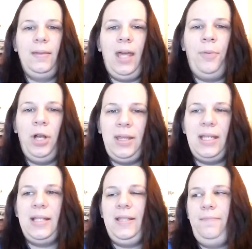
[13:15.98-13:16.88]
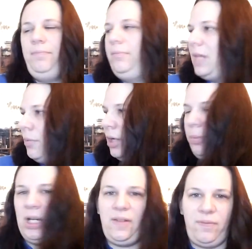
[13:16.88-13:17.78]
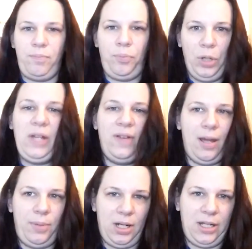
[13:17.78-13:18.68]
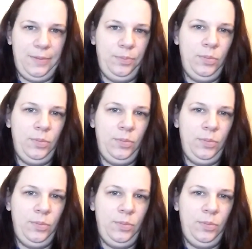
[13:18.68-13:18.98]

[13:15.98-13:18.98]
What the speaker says: I want this. I want a pretty fabric.